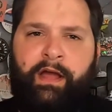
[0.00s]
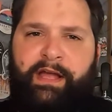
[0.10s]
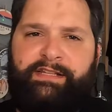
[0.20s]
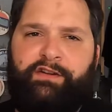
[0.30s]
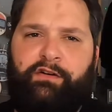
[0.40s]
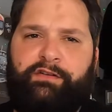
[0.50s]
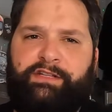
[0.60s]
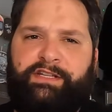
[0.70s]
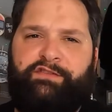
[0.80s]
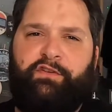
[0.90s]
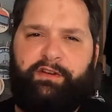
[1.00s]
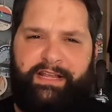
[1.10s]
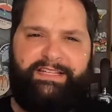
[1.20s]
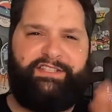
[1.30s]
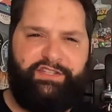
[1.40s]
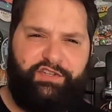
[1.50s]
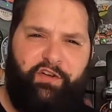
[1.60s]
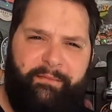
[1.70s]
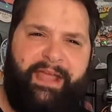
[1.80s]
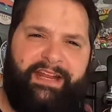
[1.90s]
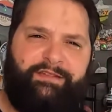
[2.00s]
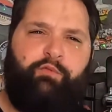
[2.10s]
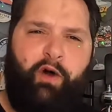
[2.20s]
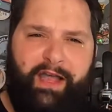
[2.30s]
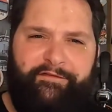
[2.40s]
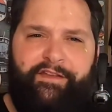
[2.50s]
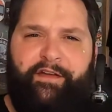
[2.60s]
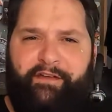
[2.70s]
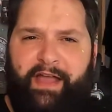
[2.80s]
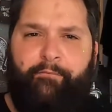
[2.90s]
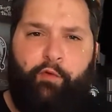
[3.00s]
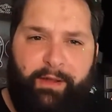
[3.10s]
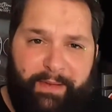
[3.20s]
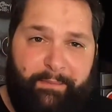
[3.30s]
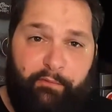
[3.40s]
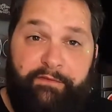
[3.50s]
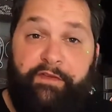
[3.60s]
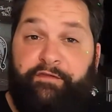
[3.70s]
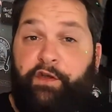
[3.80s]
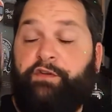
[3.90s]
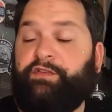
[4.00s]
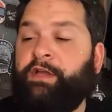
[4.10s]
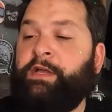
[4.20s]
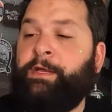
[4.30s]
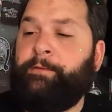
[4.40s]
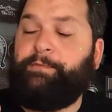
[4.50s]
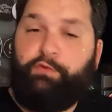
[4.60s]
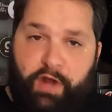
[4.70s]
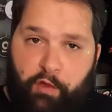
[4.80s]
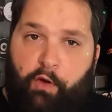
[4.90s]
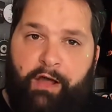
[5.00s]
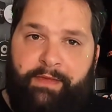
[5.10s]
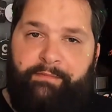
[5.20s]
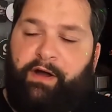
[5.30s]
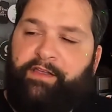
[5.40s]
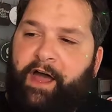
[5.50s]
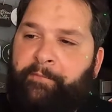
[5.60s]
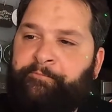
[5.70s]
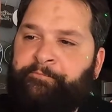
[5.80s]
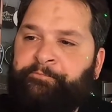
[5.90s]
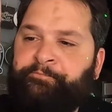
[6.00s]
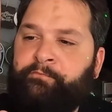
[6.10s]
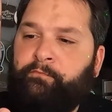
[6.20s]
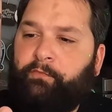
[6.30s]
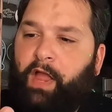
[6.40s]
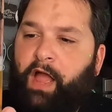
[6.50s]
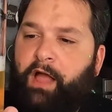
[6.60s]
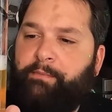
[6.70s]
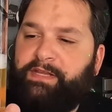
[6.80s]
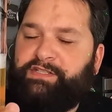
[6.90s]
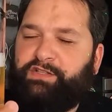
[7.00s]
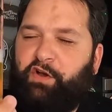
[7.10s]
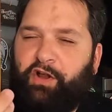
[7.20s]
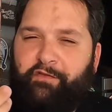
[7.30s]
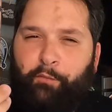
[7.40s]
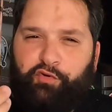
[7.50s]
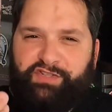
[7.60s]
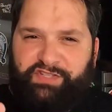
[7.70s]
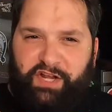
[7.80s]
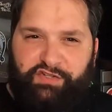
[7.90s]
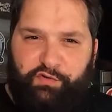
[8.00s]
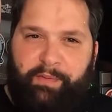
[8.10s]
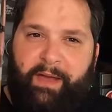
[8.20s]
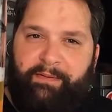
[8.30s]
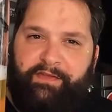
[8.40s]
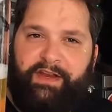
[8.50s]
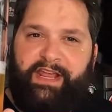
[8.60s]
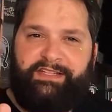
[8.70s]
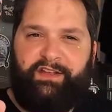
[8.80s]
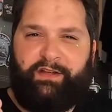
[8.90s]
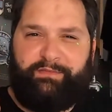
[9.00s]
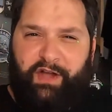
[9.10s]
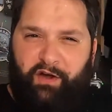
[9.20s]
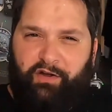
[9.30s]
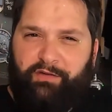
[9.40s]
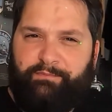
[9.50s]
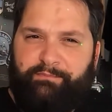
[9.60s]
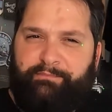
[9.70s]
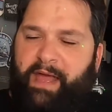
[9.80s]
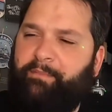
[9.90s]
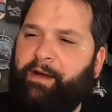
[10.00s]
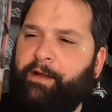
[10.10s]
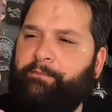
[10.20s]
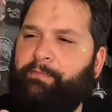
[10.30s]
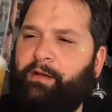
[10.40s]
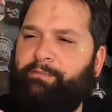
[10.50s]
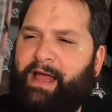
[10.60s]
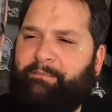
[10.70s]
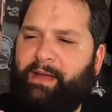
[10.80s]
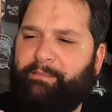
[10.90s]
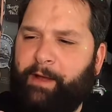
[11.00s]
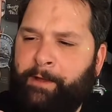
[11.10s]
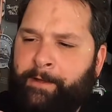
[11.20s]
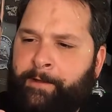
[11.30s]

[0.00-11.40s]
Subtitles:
It's not, do you know what I mean? It's white. If you've ever had white pepper with your food, you'll know what I mean by that. It's kind of a more subtle pepper than it is like a dark pepper, like black pepper.